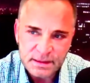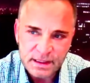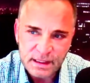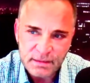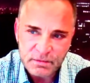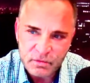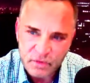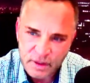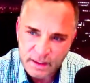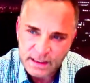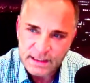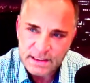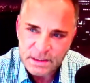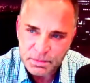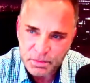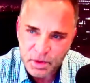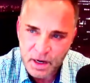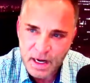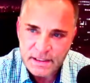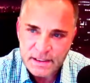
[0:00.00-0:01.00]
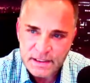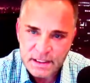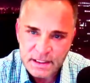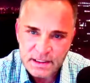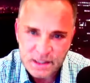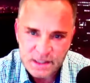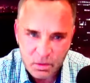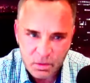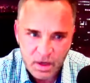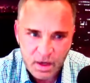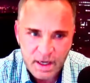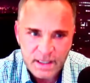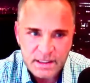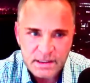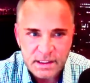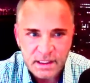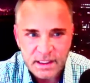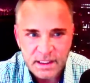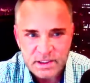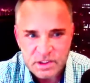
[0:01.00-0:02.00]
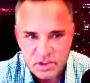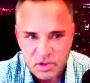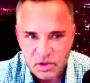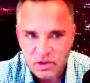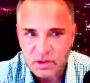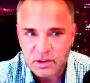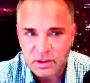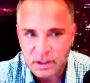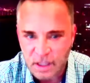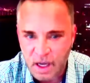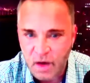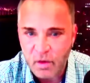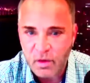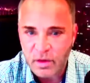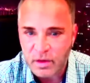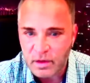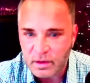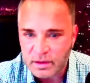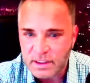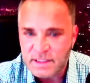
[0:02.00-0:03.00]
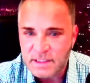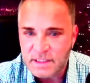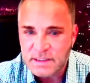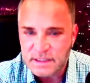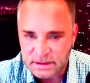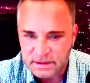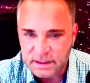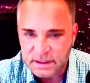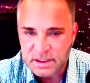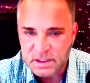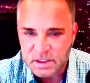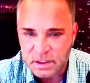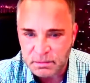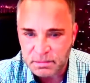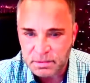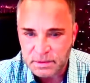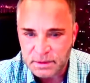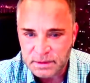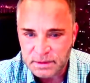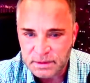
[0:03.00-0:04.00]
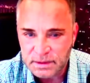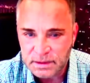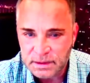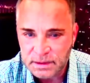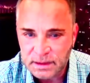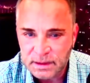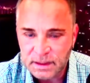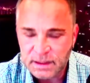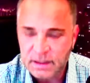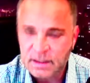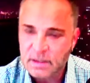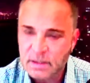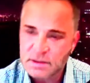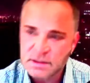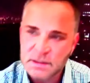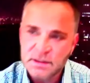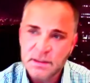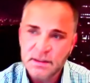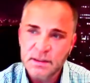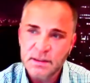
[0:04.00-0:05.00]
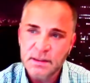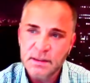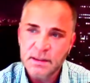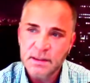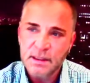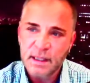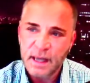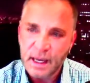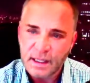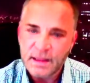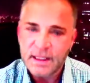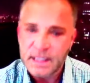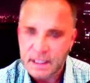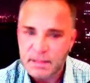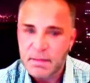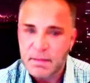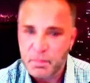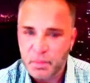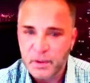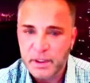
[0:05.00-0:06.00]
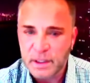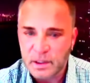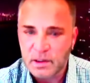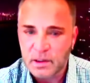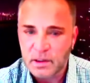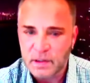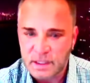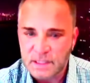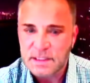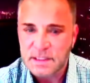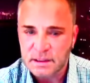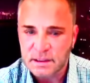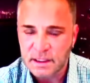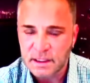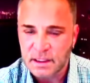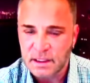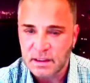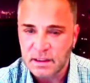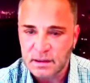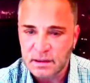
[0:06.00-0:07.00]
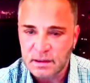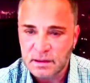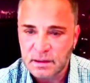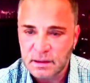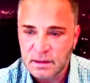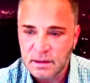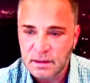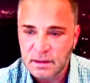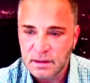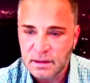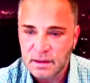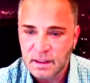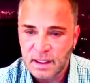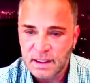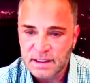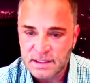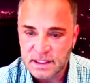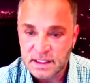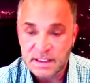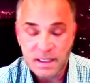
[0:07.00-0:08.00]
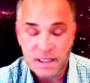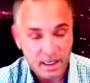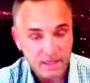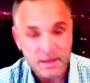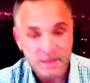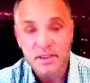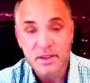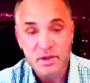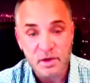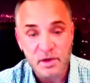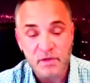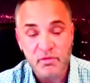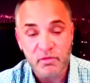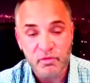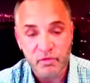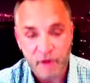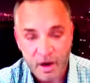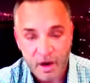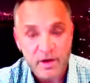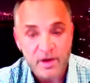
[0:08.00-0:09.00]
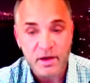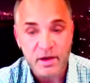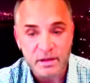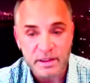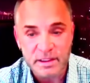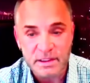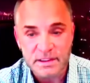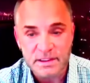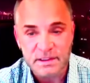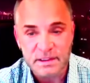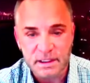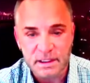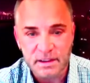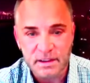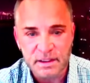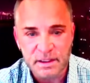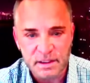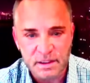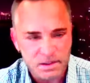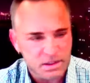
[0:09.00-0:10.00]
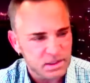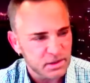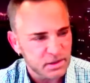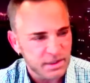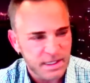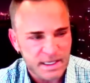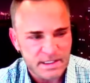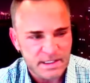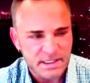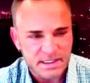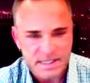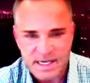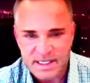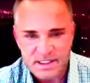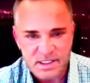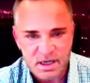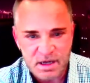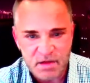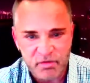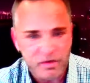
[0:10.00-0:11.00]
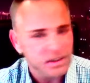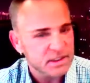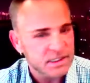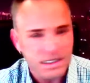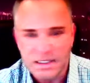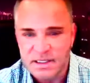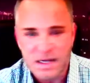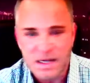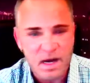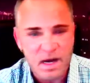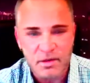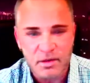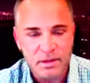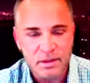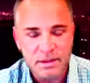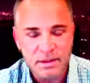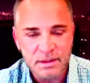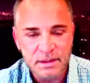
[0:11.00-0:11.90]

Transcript: I'm really surprised. And I said, why? He said, I scored low on authentic leadership. And he goes, I think I'm a pretty authentic leader. I said, I think you're a very authentic leader. He goes, so is the test off? I said, no.